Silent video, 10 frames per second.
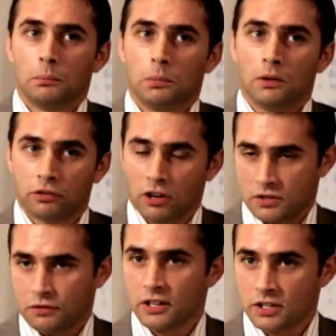But for
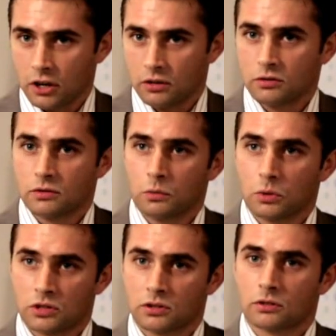us, free zone
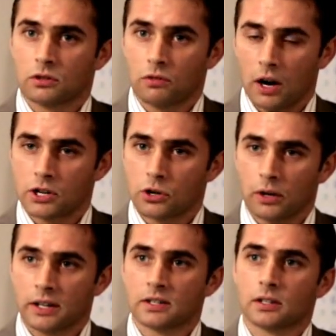was the right
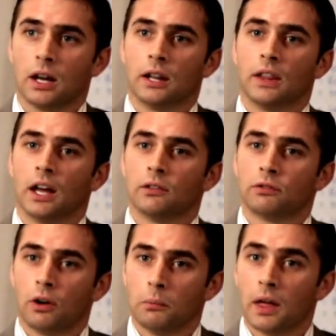choice, and then
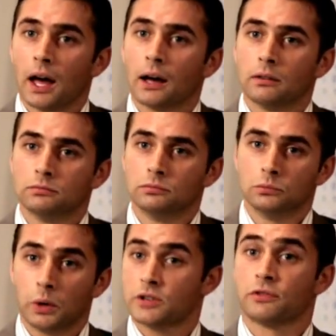from there,
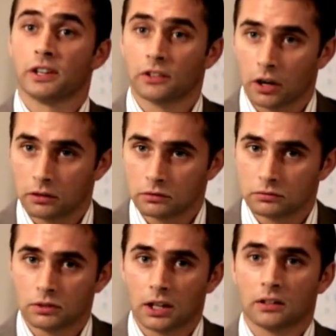which free zone?
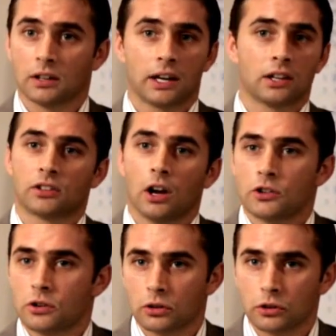And any
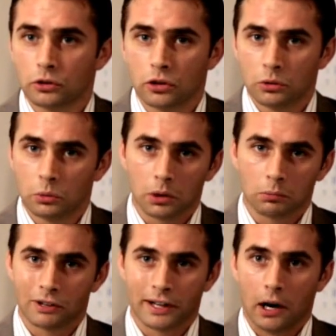search on Google will
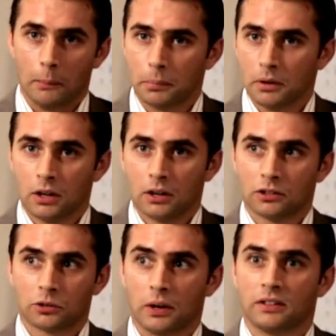bring up
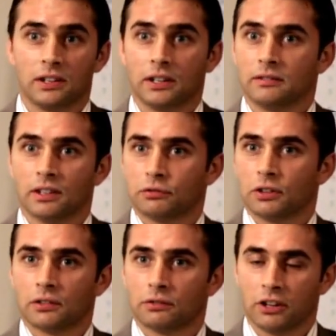20
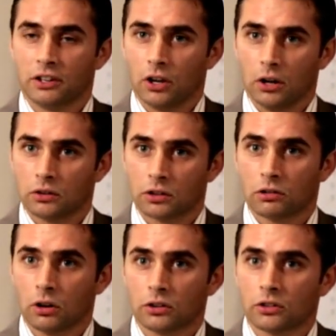different free zones
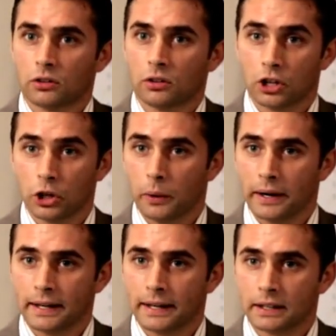across the
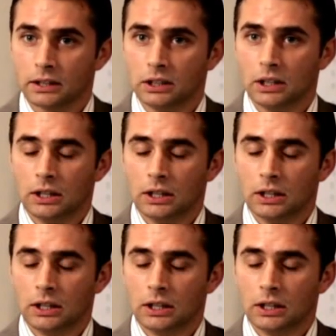UAE.